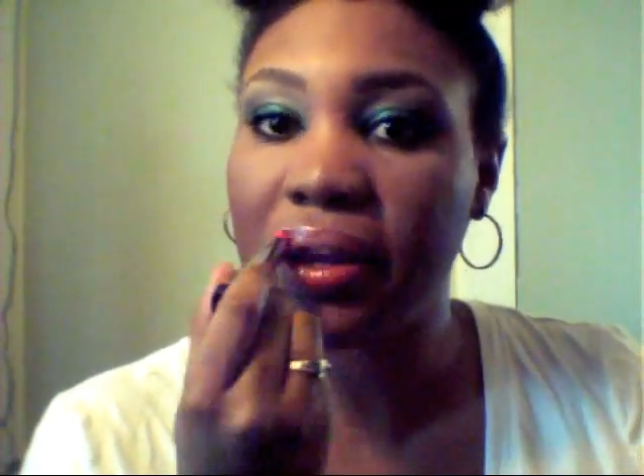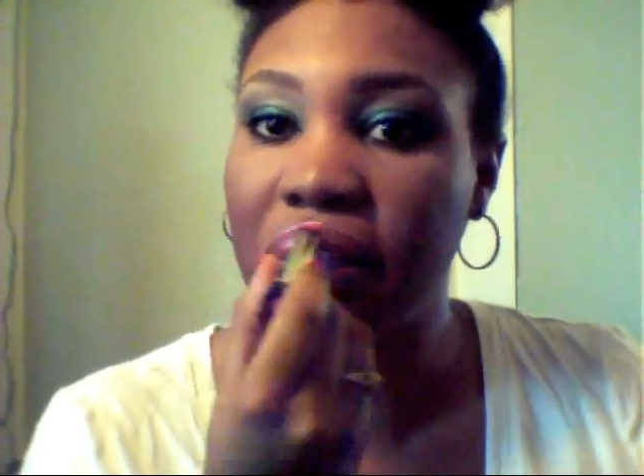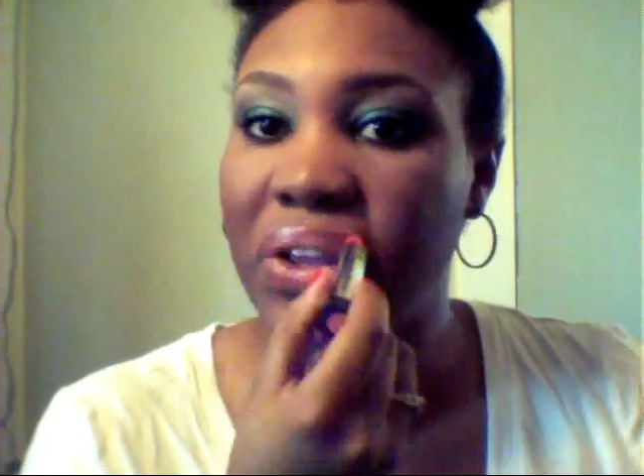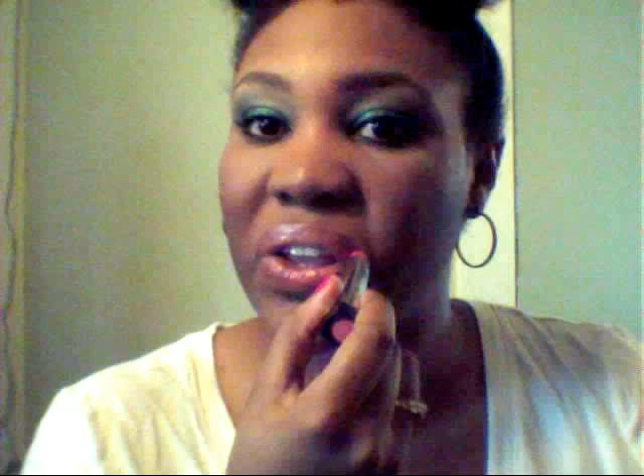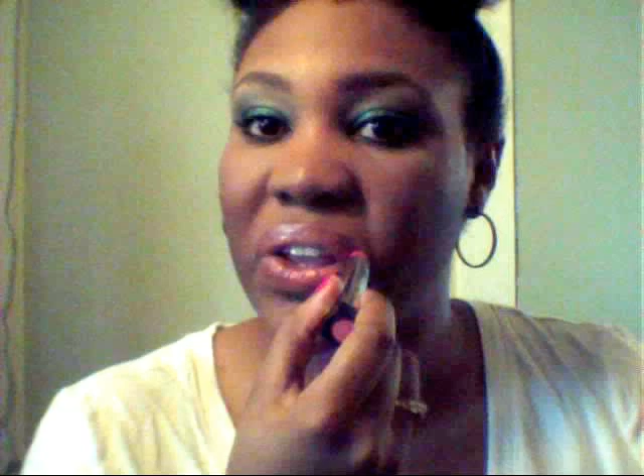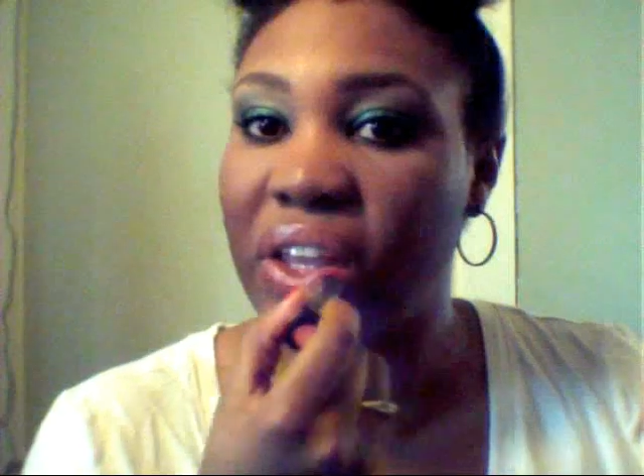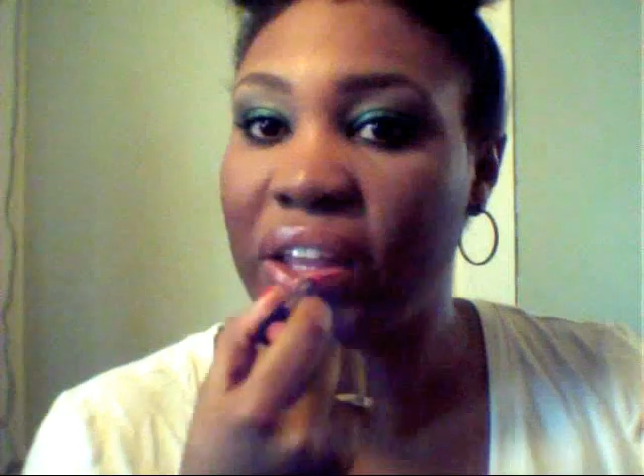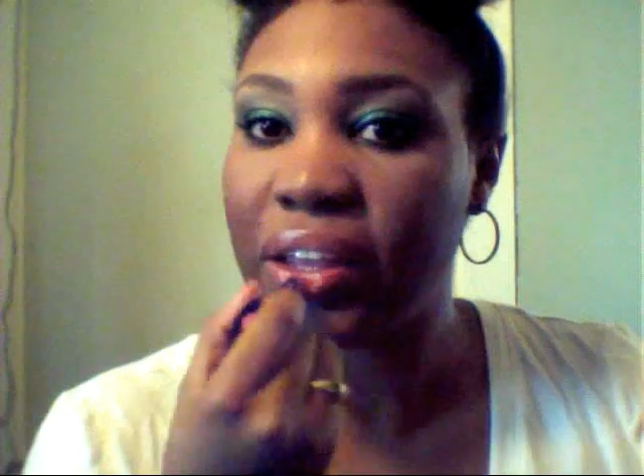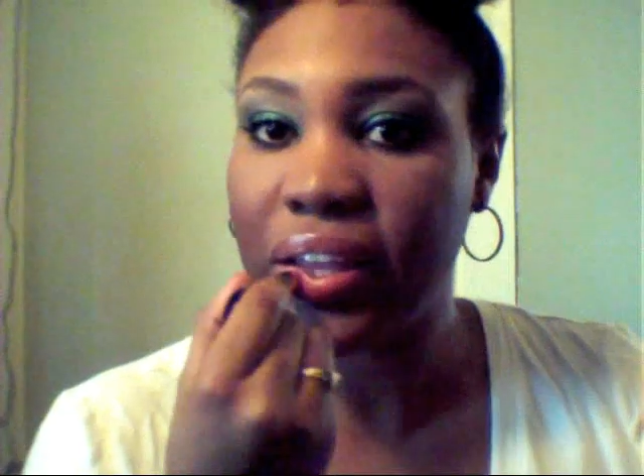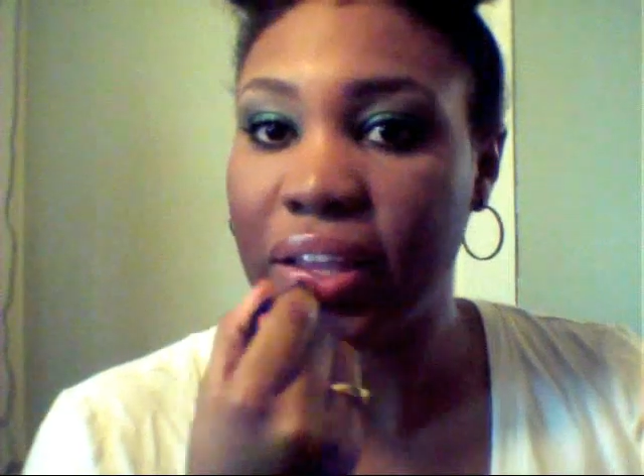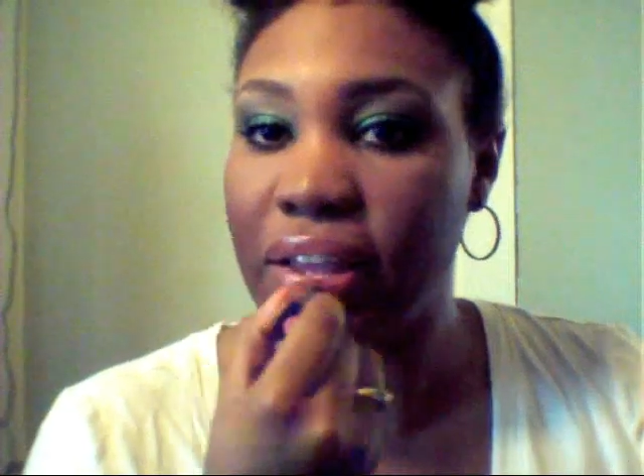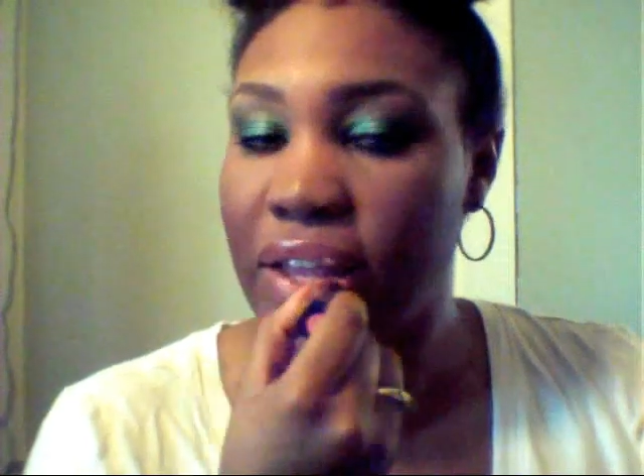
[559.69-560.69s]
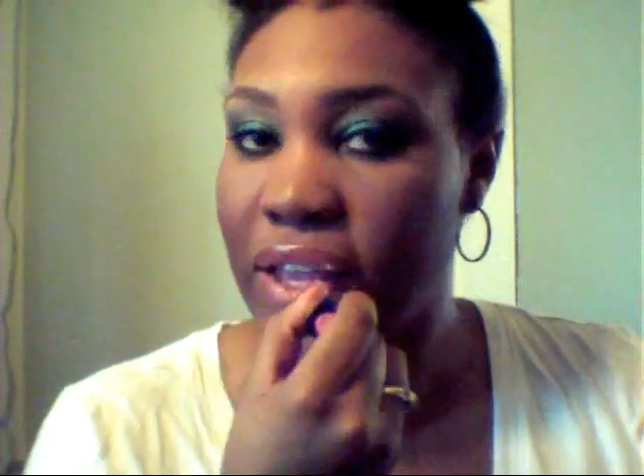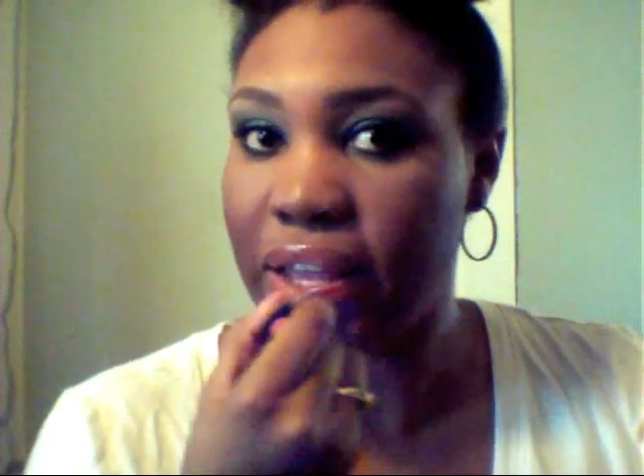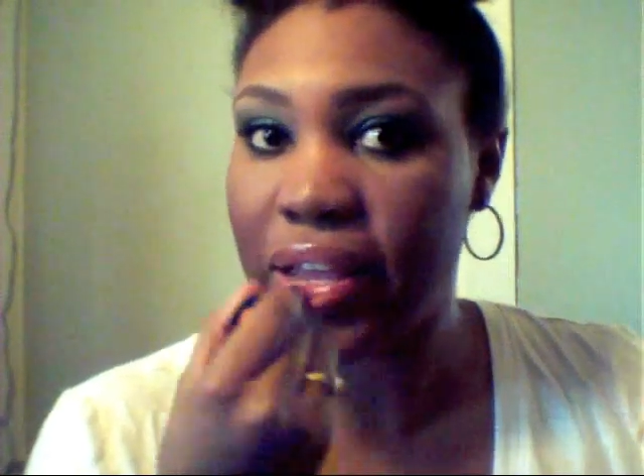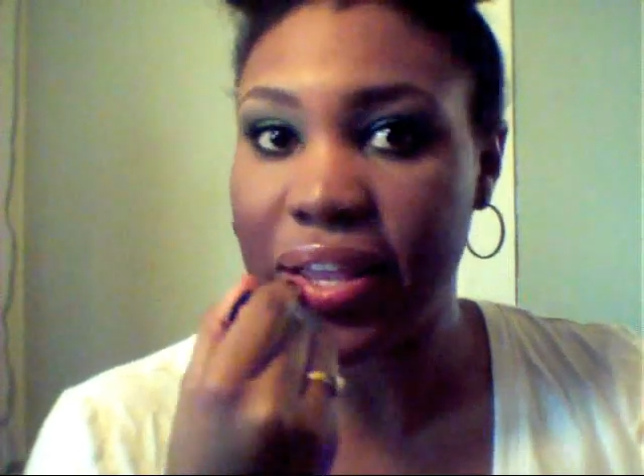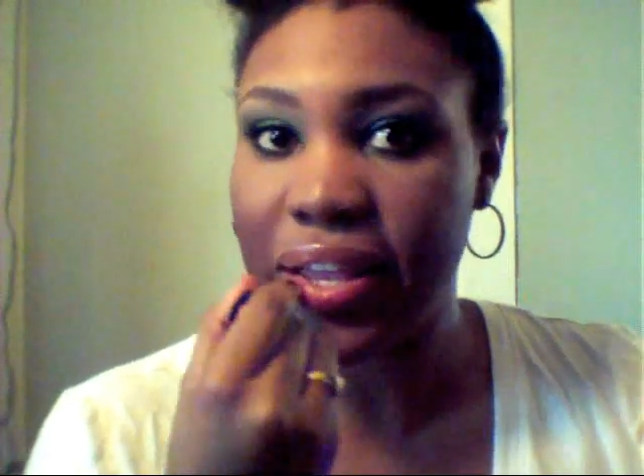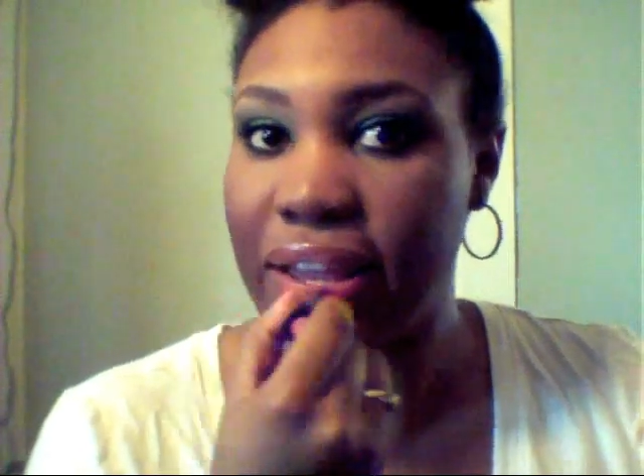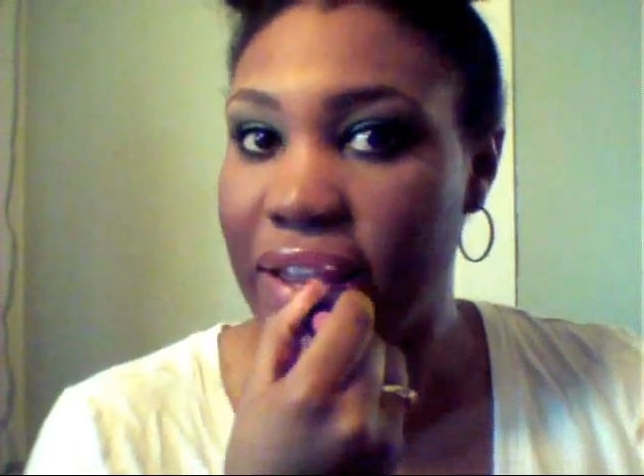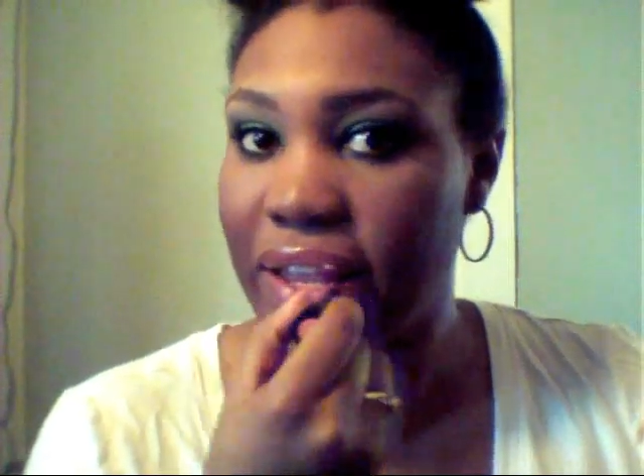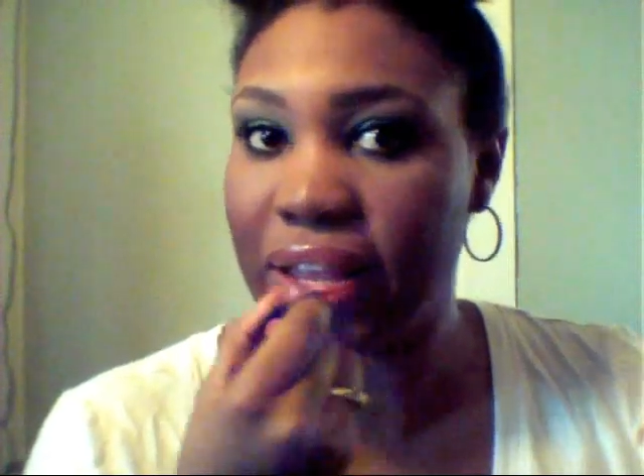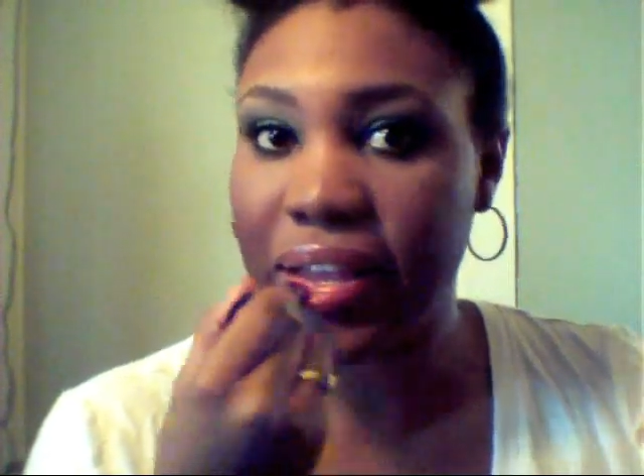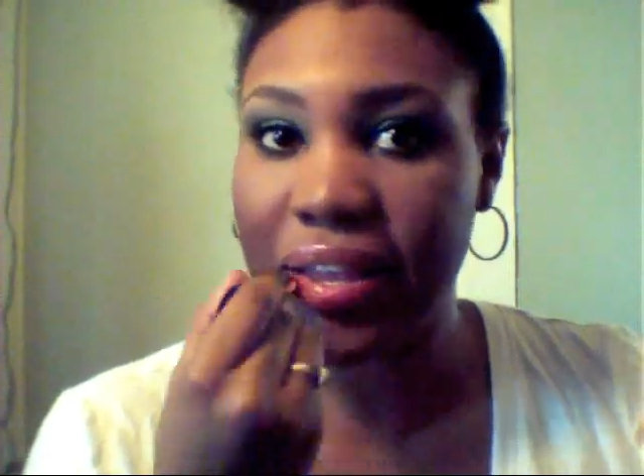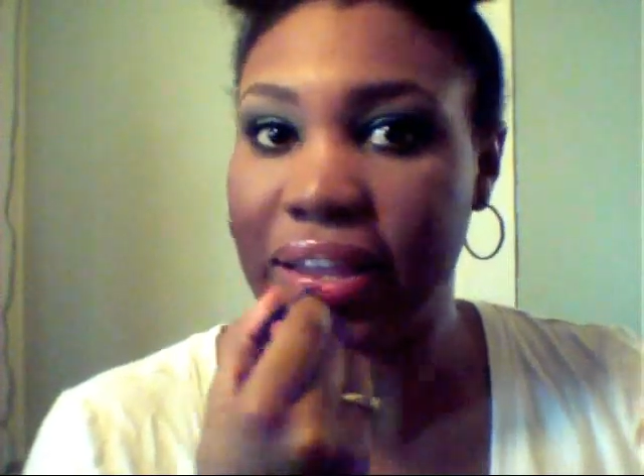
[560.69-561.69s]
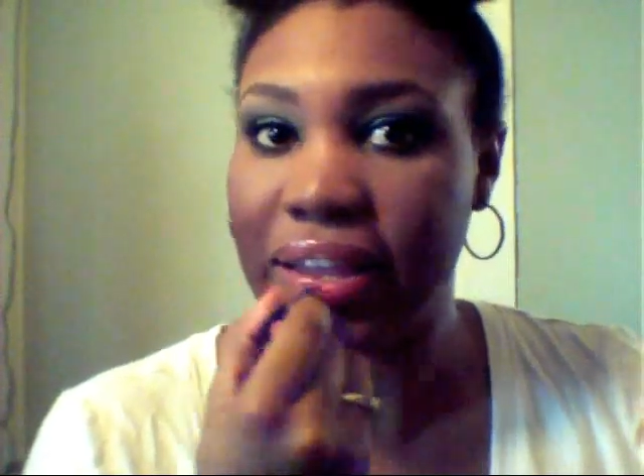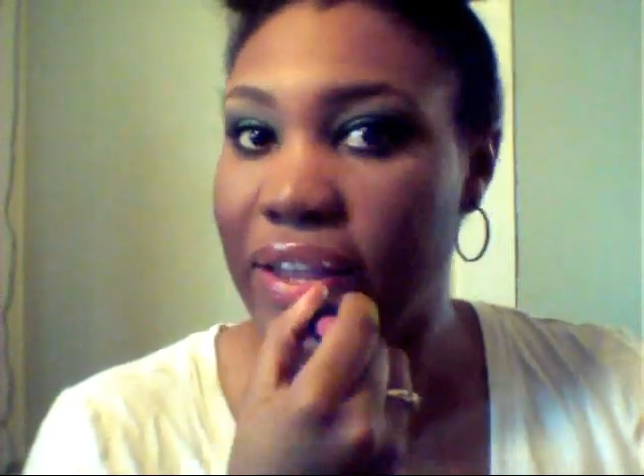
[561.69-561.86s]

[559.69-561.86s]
and it's called Tutti Frutti.